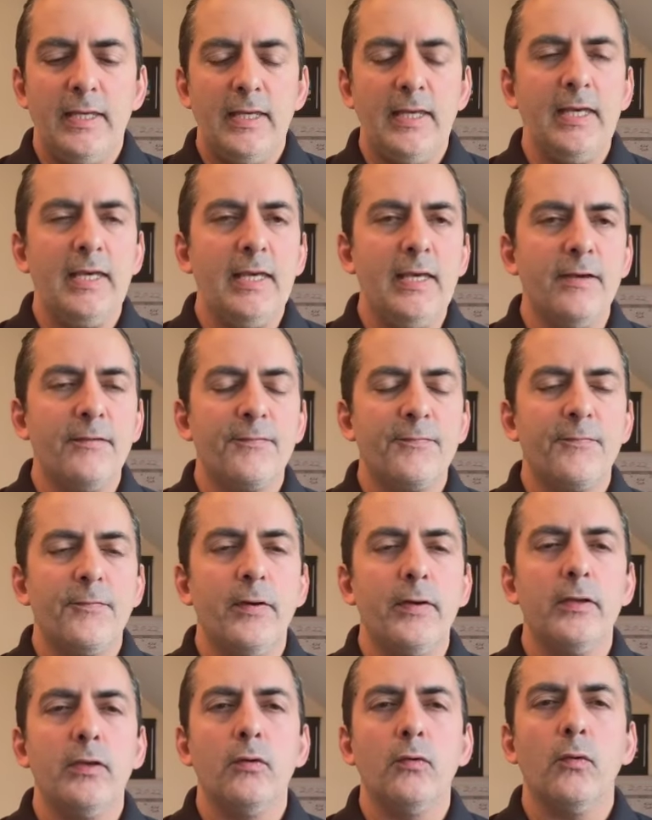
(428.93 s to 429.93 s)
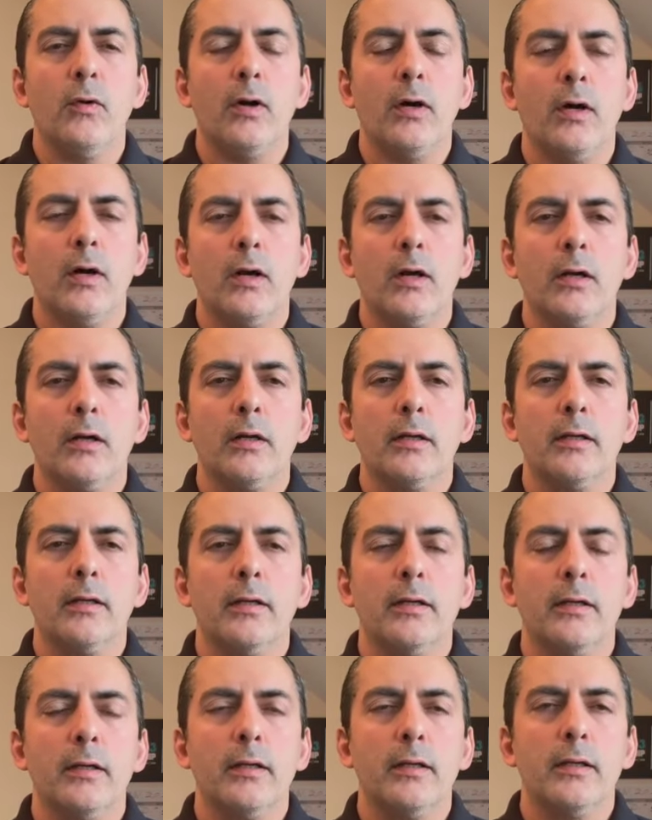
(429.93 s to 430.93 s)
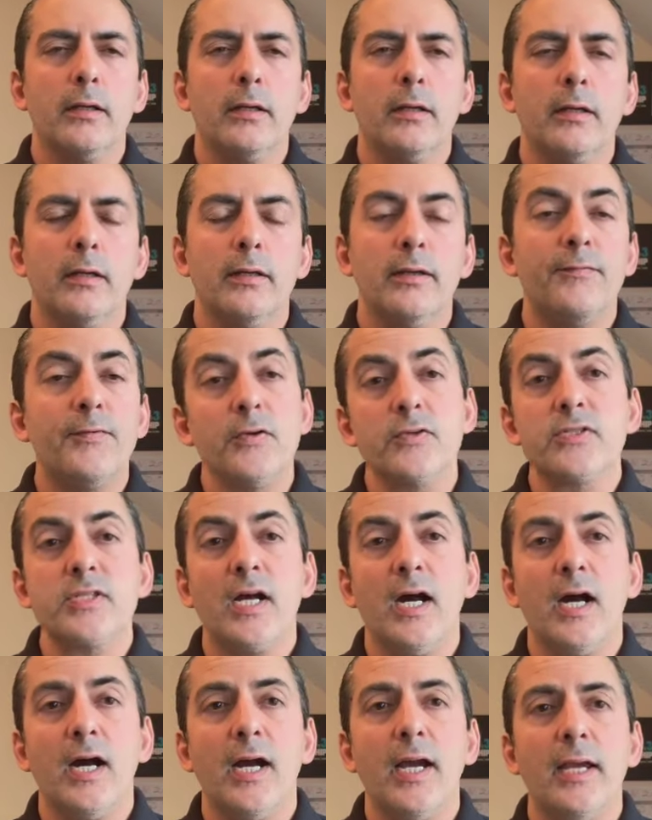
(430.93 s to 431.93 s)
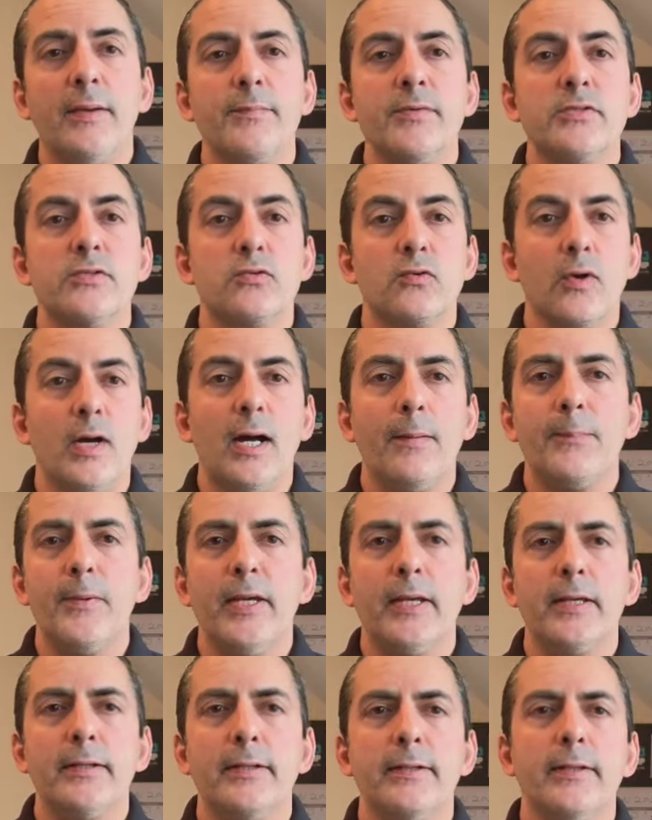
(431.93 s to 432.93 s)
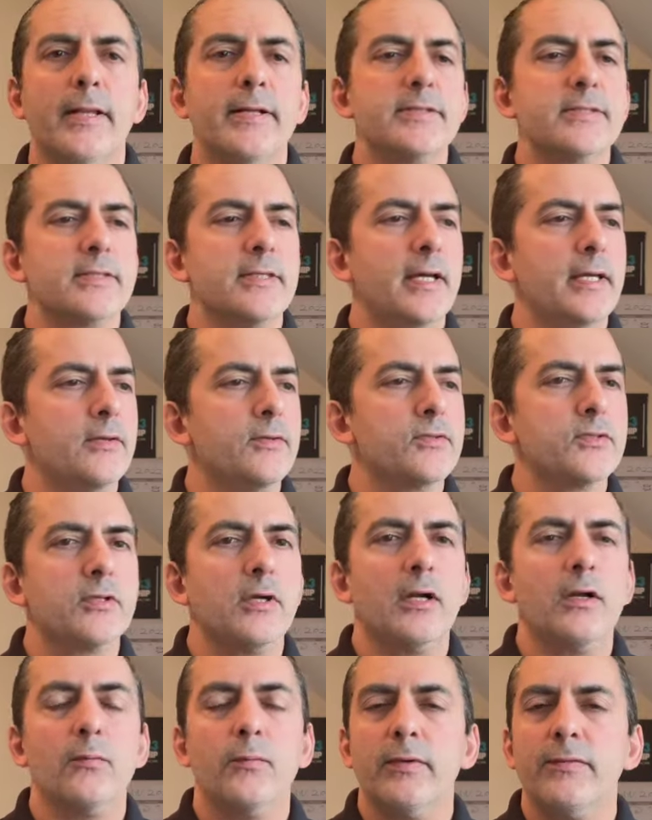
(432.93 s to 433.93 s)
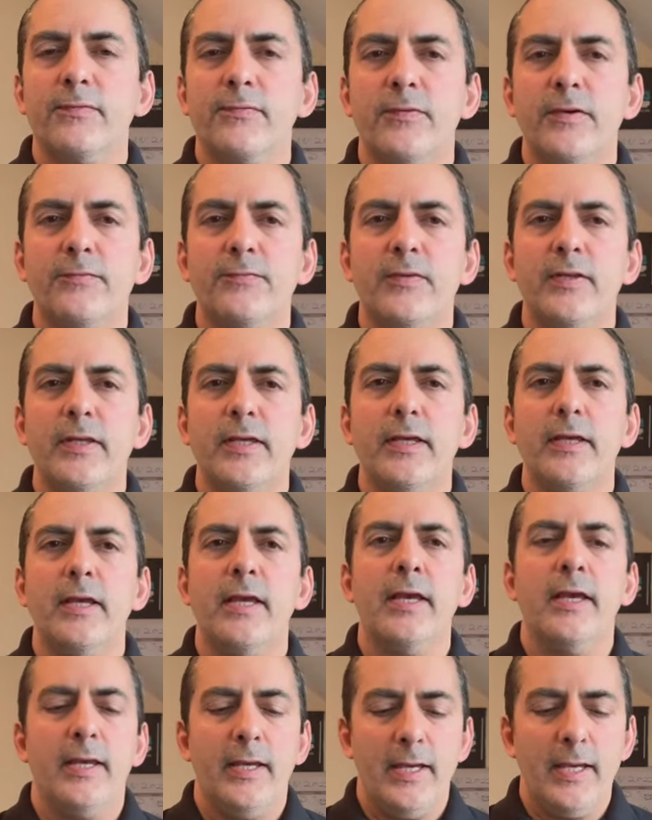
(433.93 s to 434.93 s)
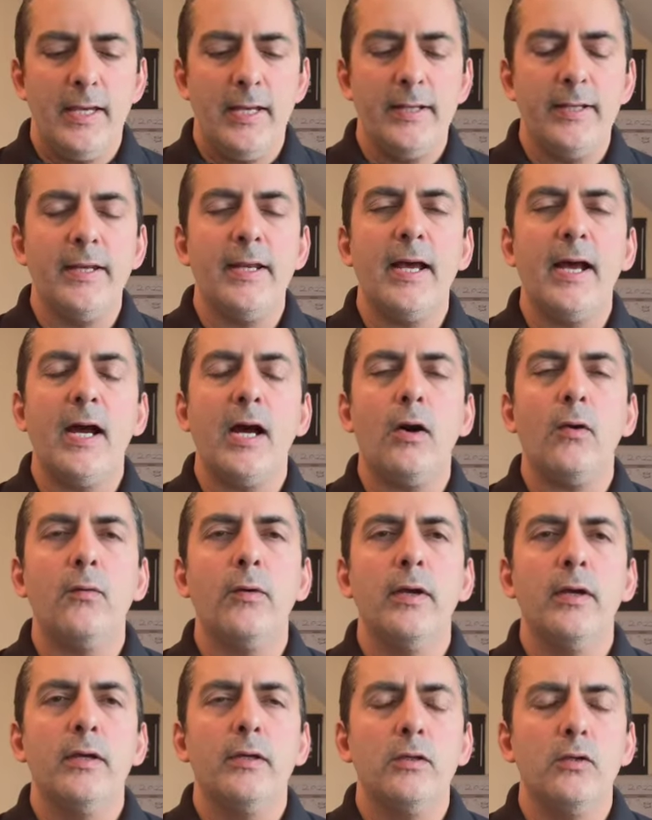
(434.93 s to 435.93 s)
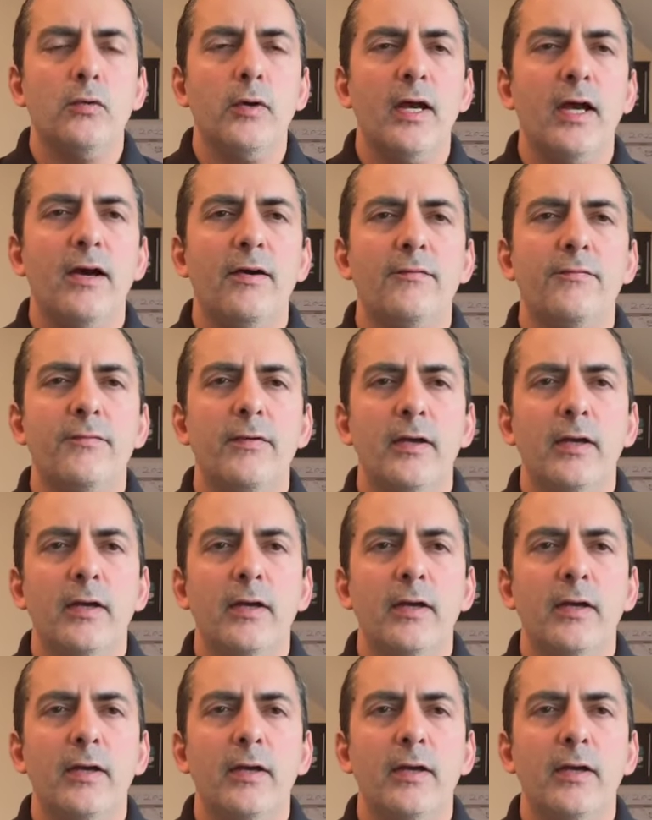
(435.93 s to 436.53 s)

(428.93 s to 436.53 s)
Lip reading: If your time is dropping, let's say you started with 50 and now you have